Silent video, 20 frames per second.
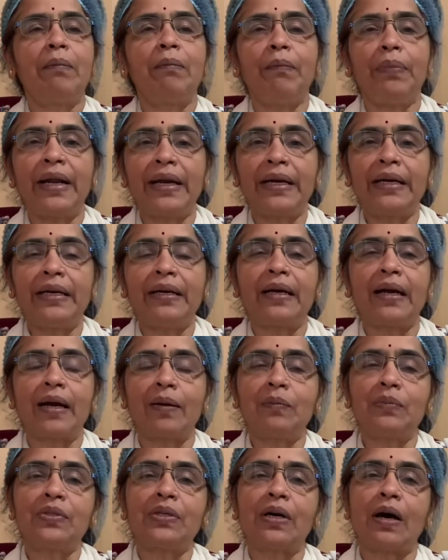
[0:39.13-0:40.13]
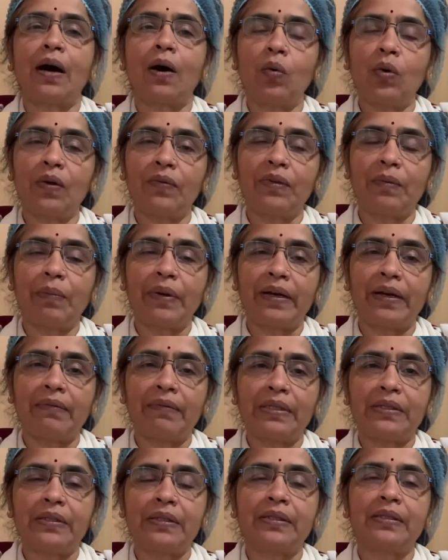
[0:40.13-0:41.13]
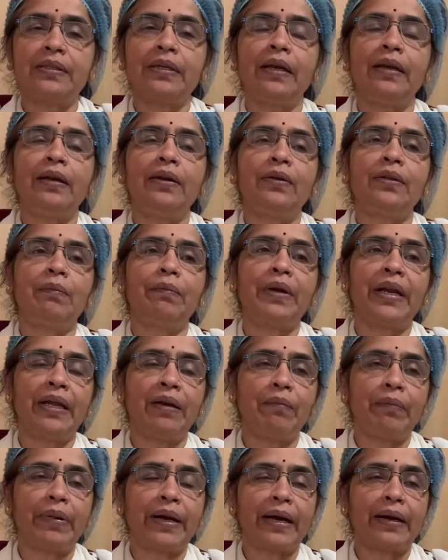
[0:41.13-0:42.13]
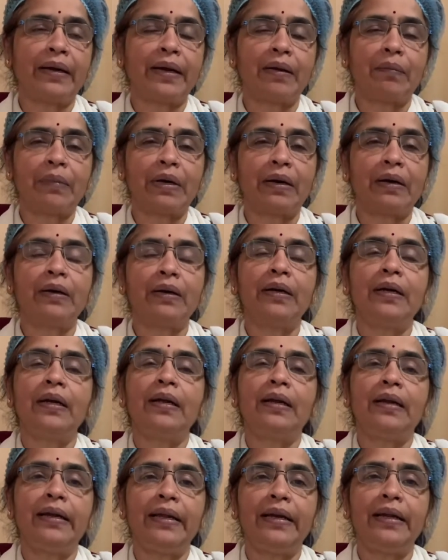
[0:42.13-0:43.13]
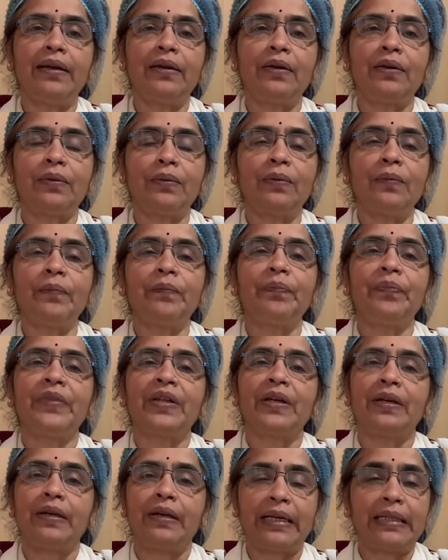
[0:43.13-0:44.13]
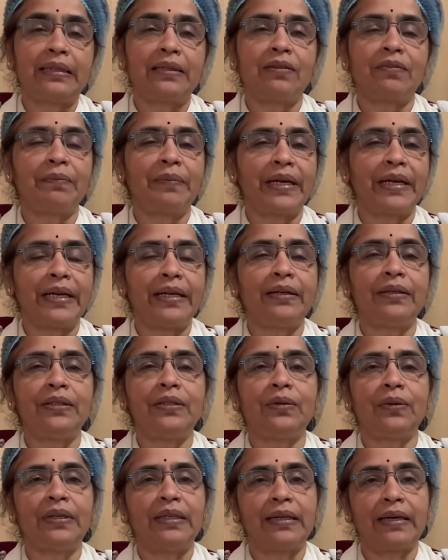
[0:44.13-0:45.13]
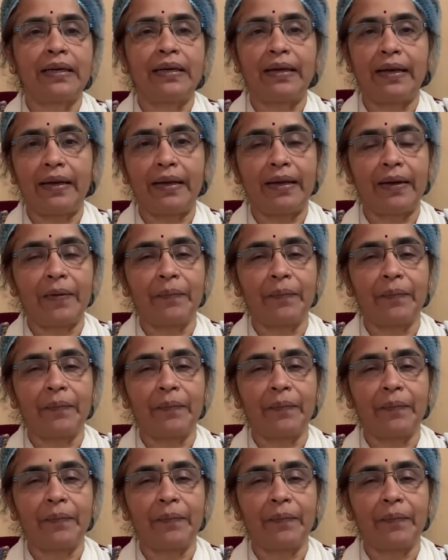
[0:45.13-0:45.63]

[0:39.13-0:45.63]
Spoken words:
blood comes out of the blood vessels into the brain parenchyma, leading to death of brain tissue in that area.